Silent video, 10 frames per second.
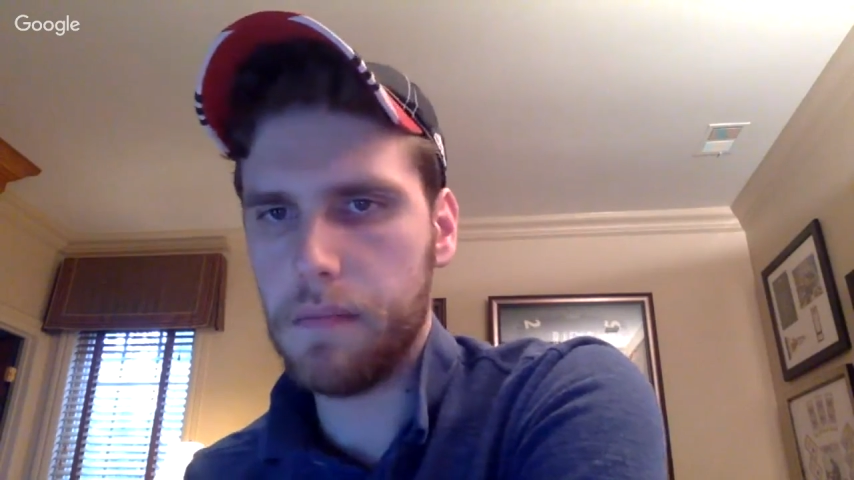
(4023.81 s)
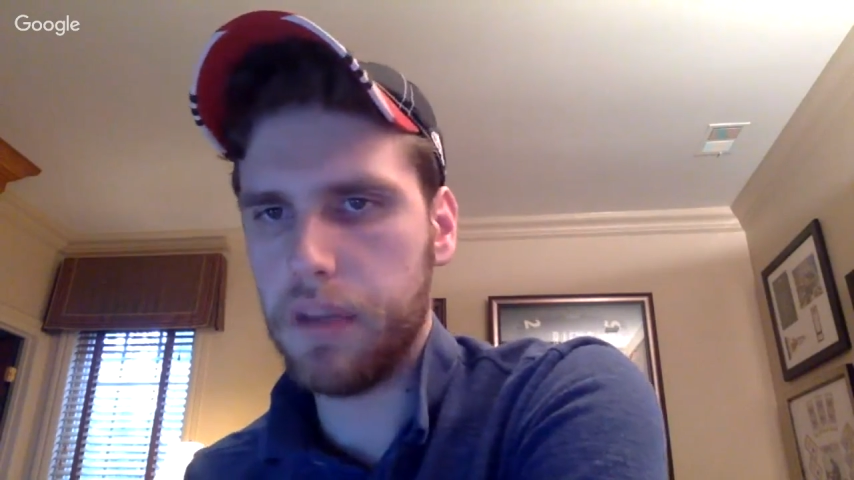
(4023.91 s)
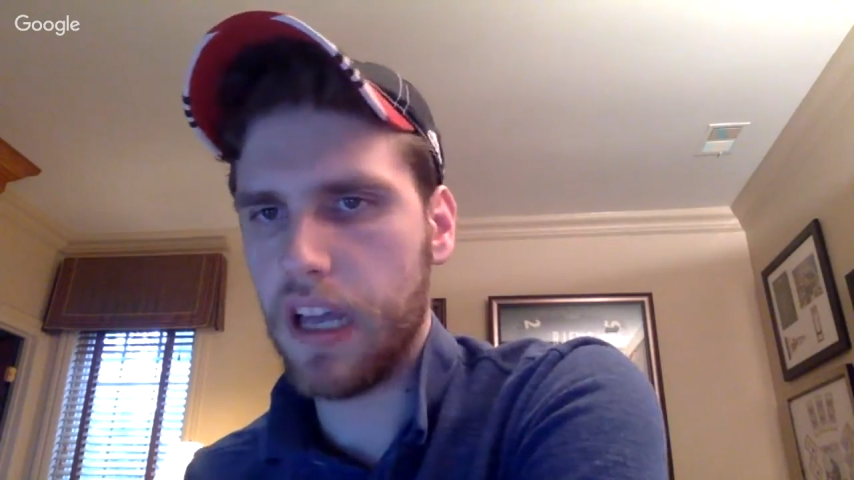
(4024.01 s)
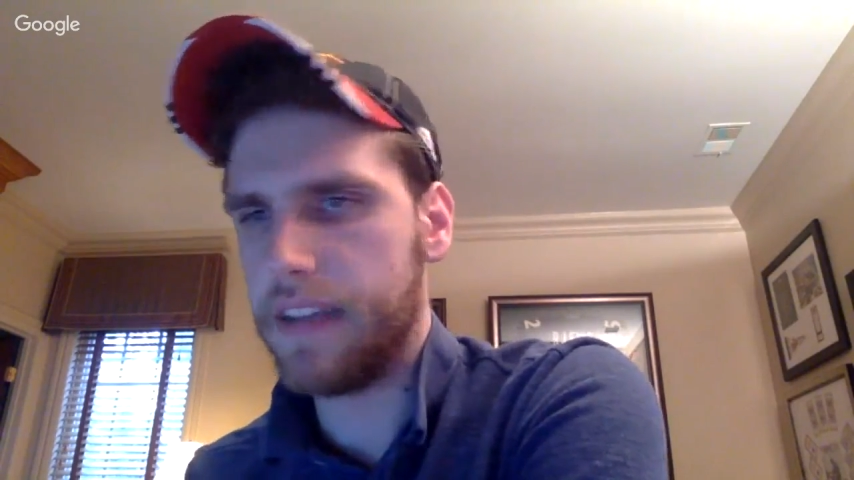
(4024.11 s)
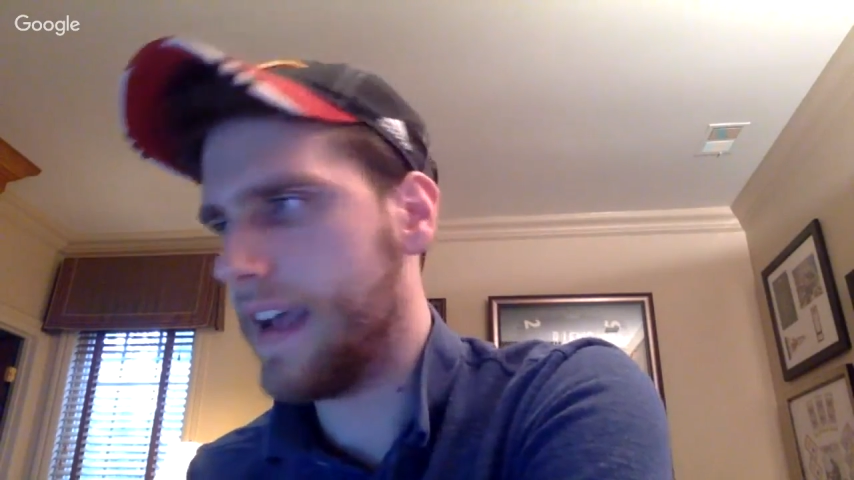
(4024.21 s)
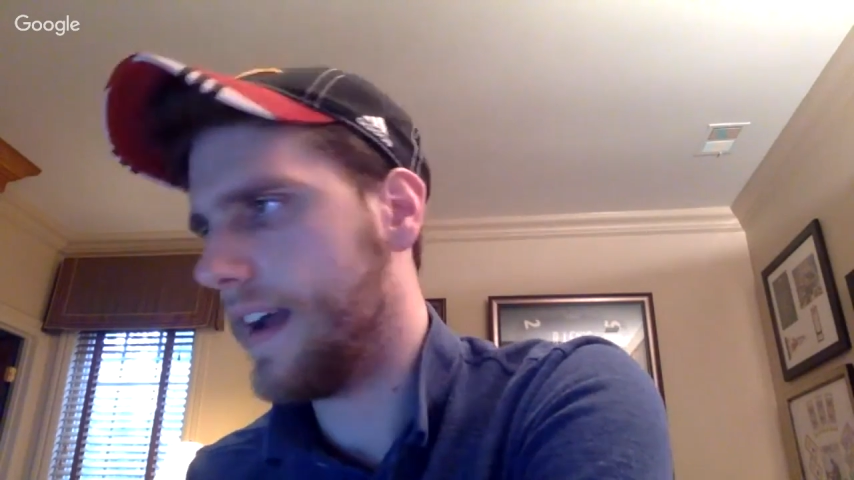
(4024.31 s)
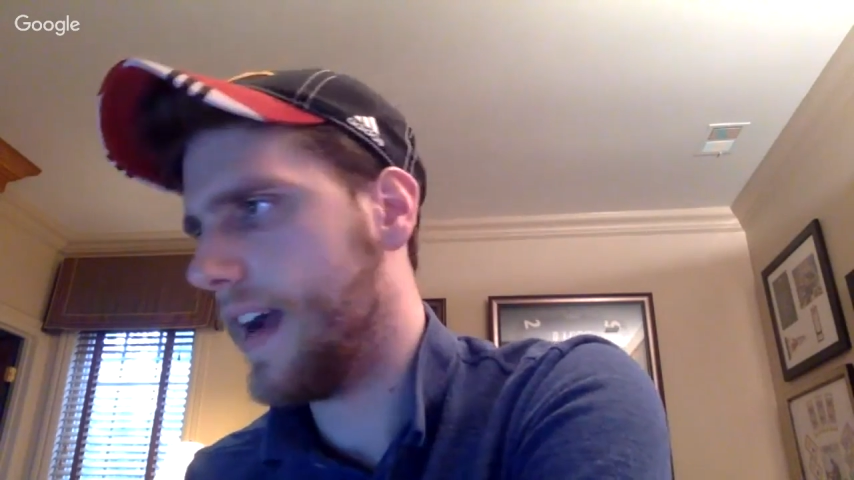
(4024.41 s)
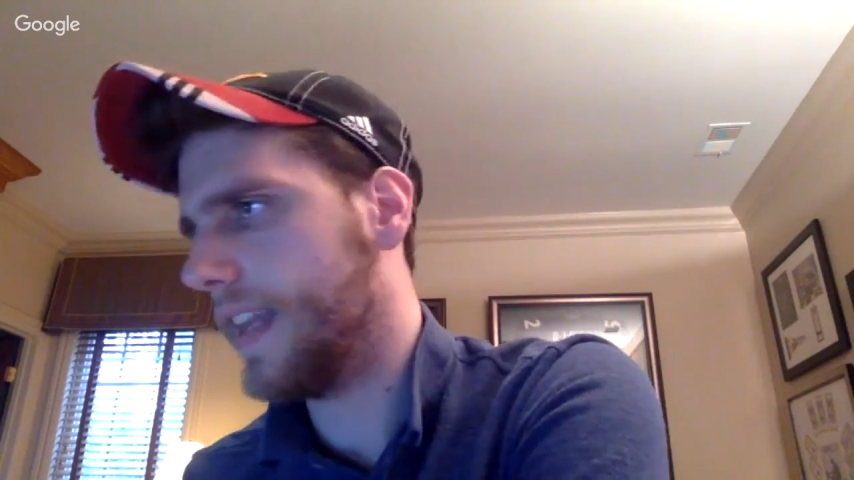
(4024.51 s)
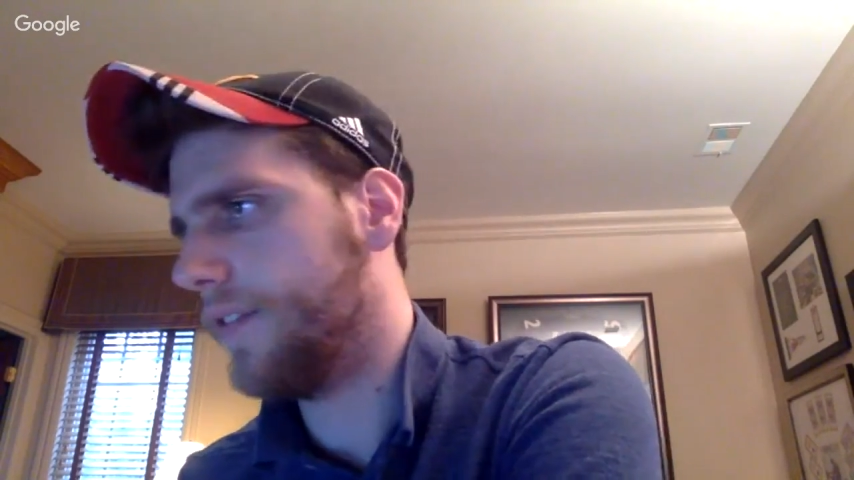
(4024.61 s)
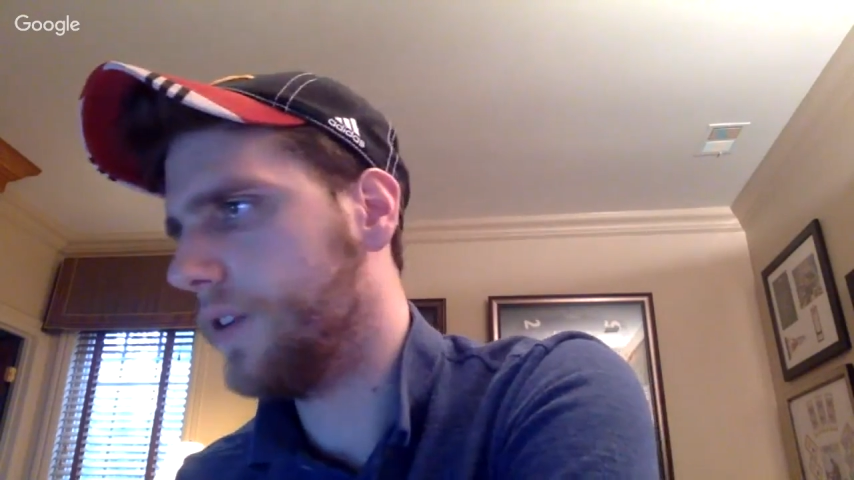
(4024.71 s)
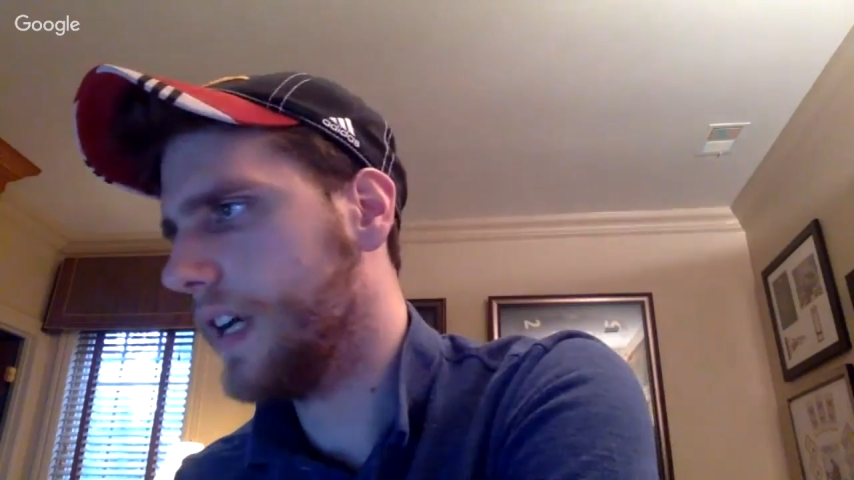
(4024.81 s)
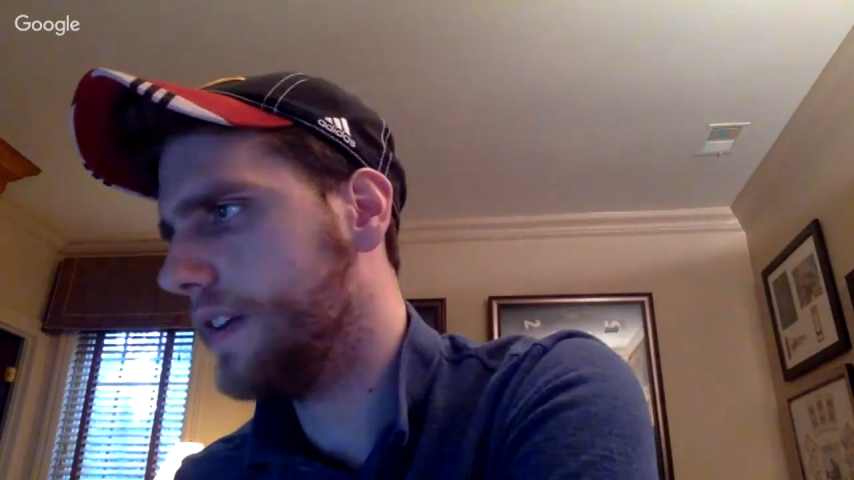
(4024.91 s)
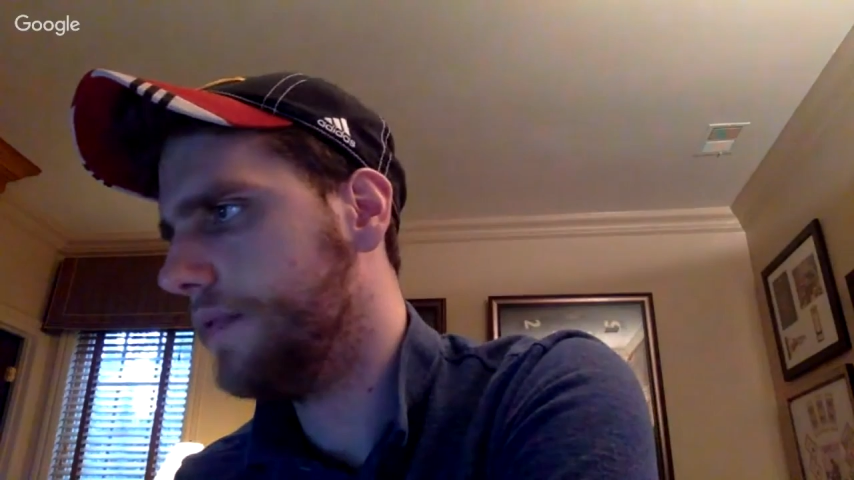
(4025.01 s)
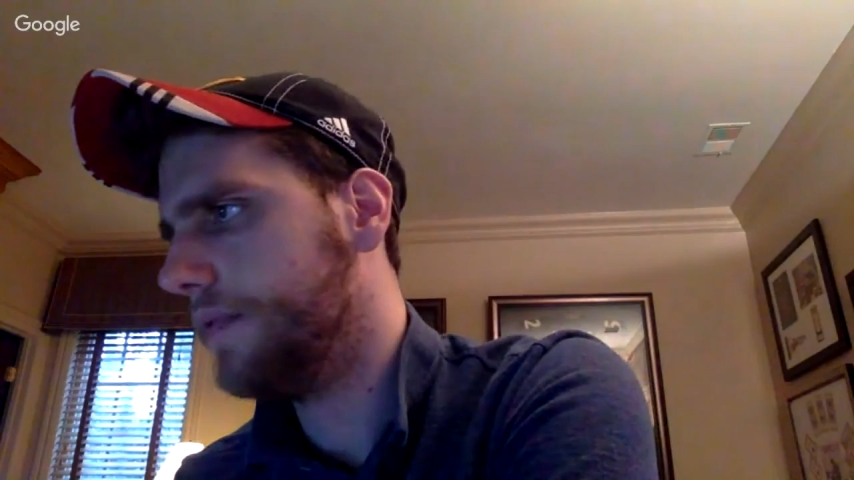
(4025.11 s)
play that high level again,